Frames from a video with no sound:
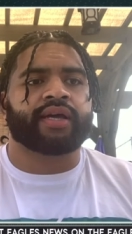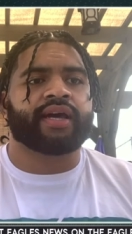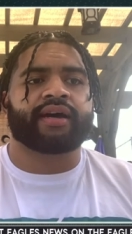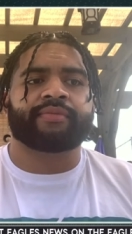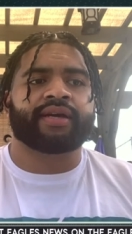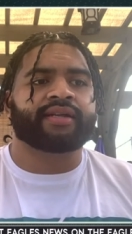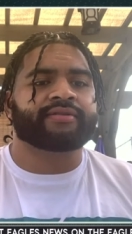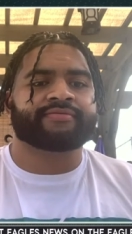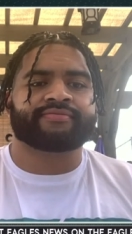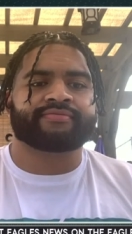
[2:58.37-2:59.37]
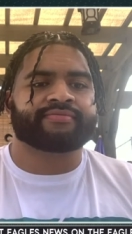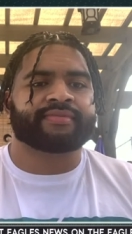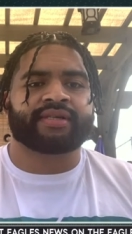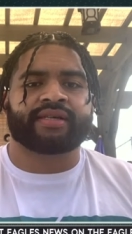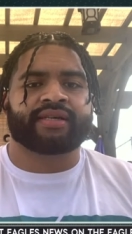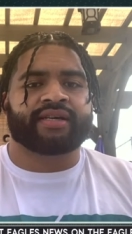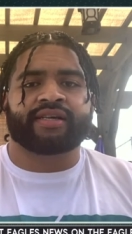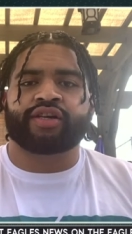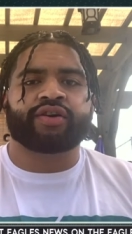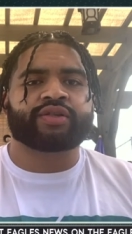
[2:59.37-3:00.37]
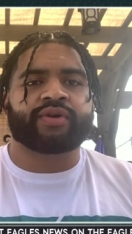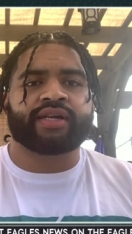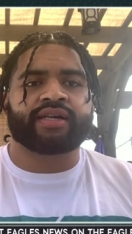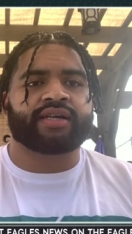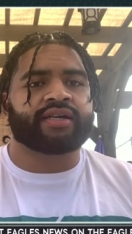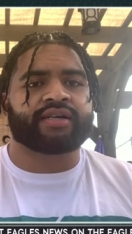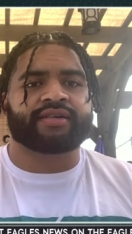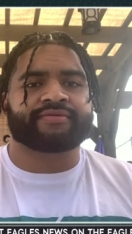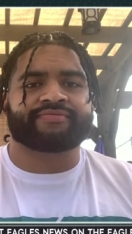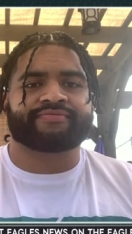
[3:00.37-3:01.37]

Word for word: Yeah, I mean, you always want to uh,